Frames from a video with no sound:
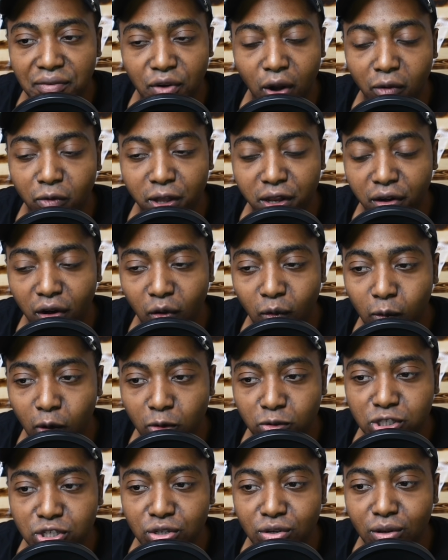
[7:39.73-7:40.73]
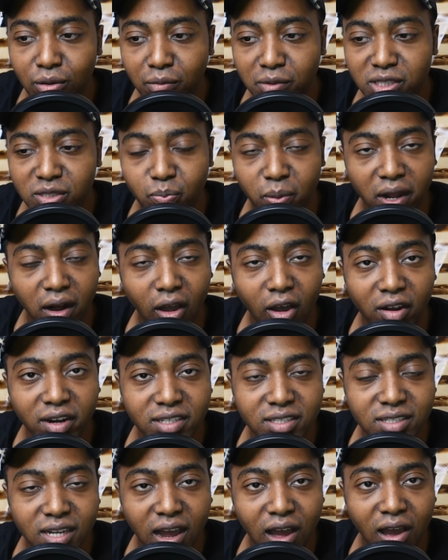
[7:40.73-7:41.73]
Even though I really don't want to, and we spent
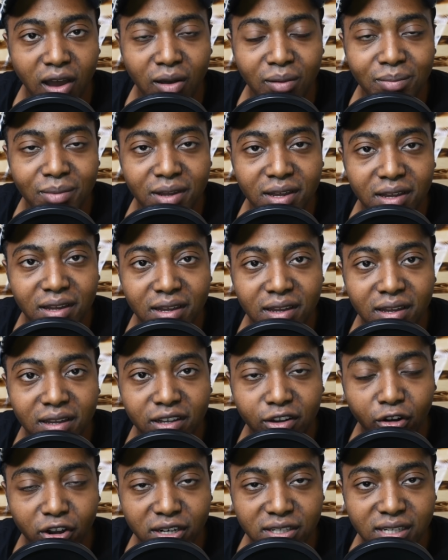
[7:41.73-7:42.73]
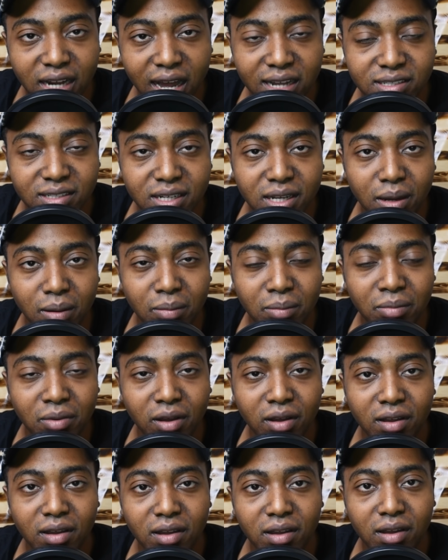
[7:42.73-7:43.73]
all this time criticizing
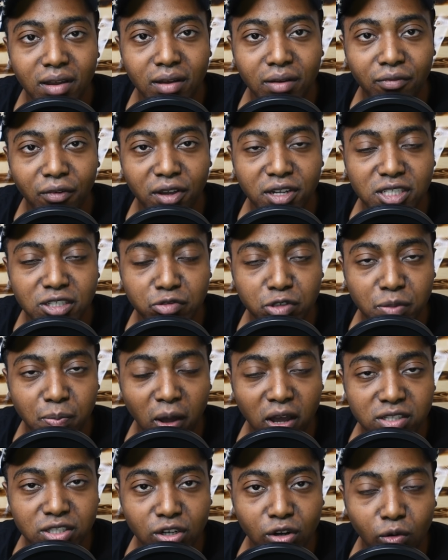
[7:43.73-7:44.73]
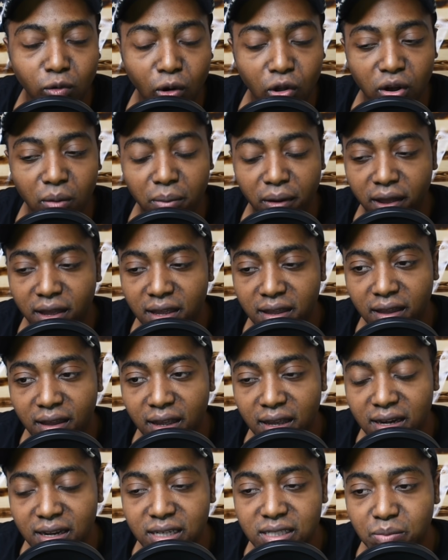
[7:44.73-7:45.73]
him for his response to Corona, but
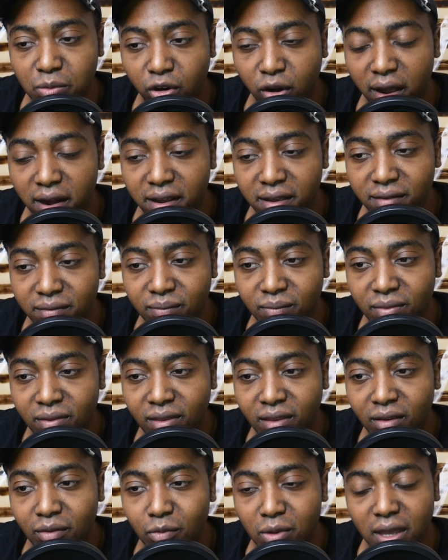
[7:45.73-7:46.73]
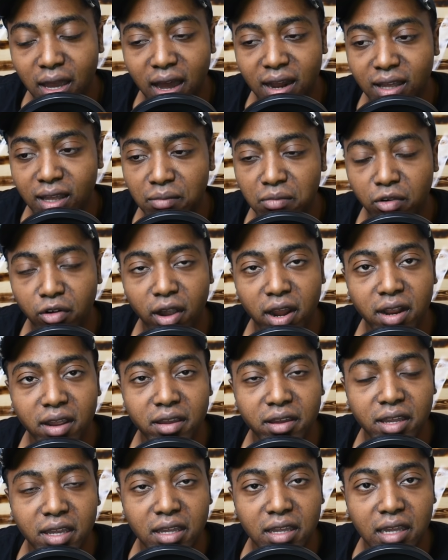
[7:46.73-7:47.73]
he needs some credit. We got to give him
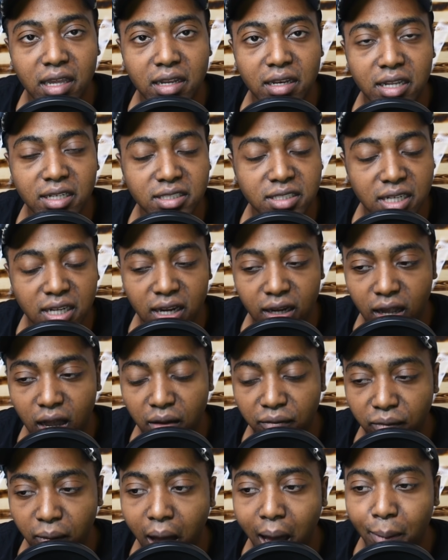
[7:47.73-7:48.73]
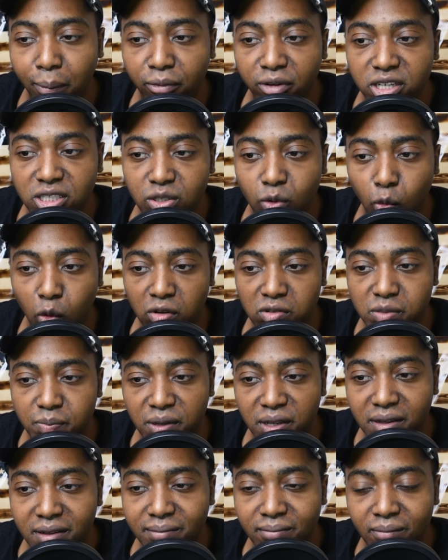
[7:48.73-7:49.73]
credit here. This did come from Operation
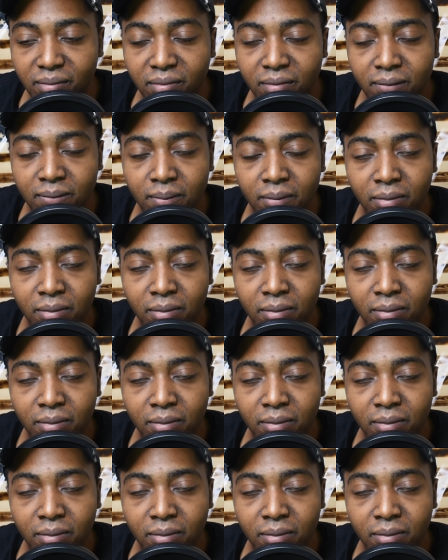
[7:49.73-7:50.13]
Warp Speed.